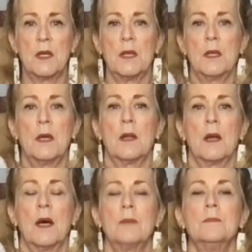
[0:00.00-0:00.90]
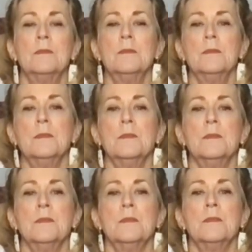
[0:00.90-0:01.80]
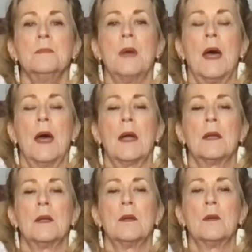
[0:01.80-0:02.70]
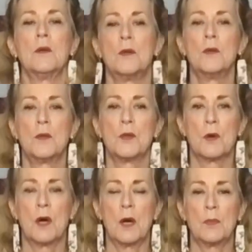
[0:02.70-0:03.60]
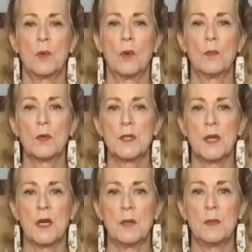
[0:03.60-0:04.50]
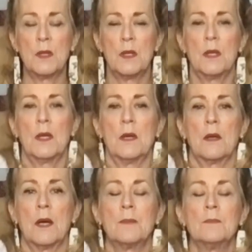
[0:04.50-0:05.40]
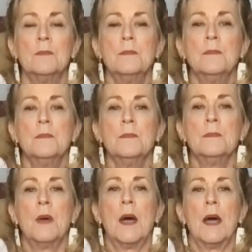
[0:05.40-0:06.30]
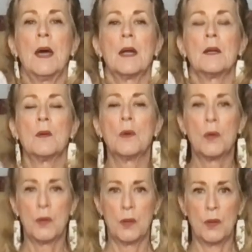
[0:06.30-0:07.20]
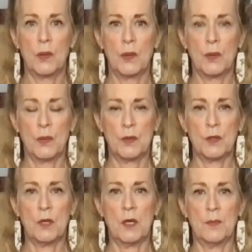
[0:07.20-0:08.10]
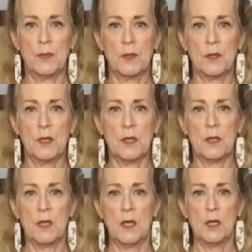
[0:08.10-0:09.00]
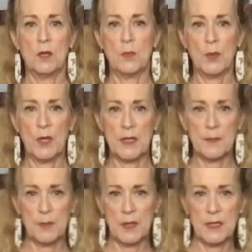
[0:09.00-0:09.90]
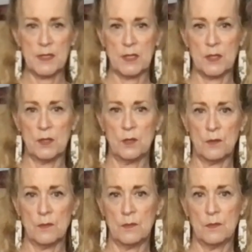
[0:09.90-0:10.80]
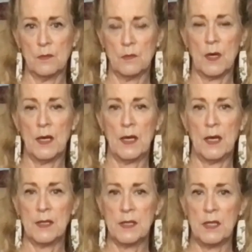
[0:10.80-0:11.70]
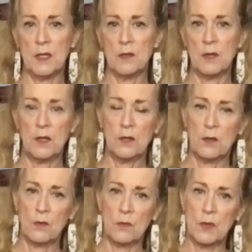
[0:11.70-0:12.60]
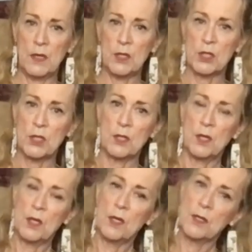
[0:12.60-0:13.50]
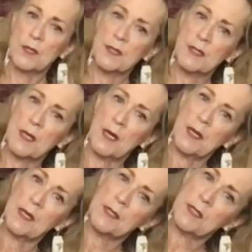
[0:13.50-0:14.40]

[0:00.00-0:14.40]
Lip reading: Inhale up and drop. One more time. Inhale up and drop. Good. You're going to place your right hand here, and you're going to reach to the side and